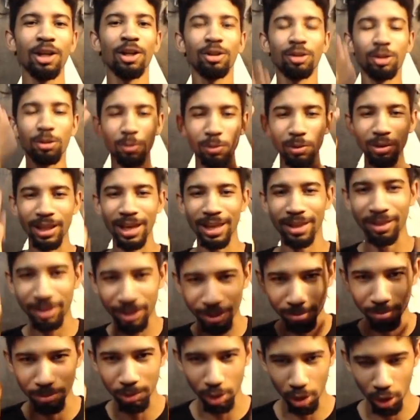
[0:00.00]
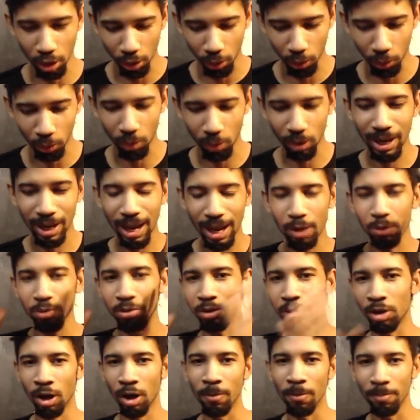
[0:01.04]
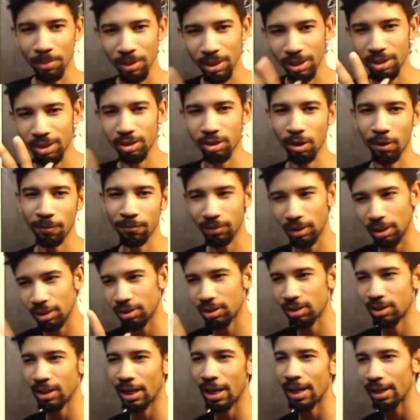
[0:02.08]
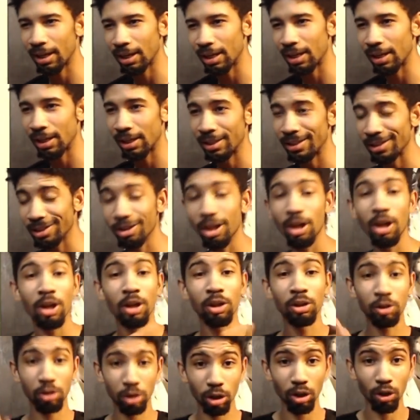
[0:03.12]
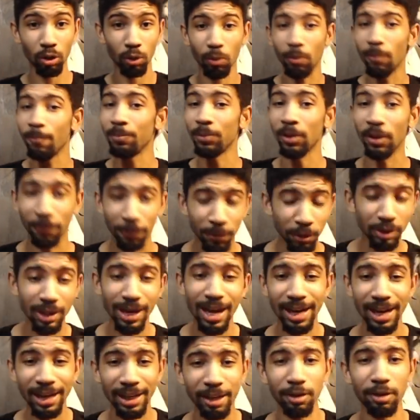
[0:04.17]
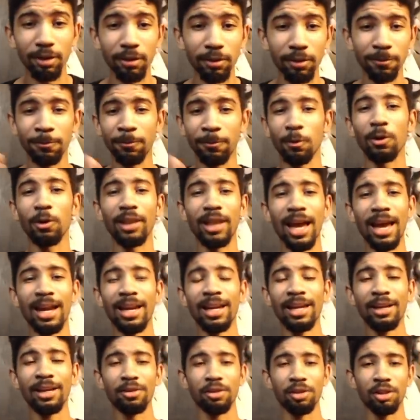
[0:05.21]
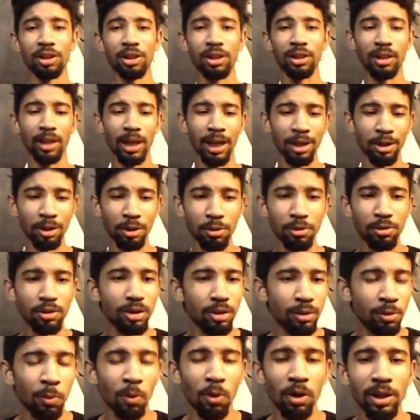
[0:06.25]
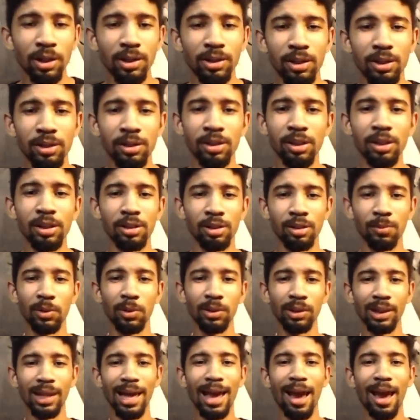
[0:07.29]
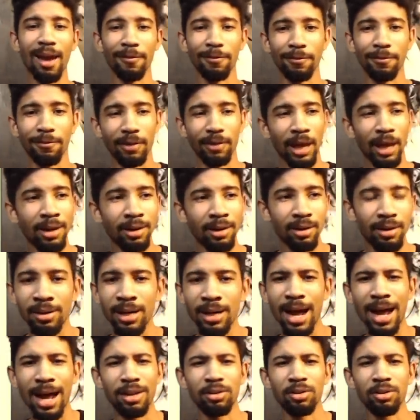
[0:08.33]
to let them know how dumb the stuff they're saying is. So, if you're not here for that energy and you just wanted to see someone laugh and not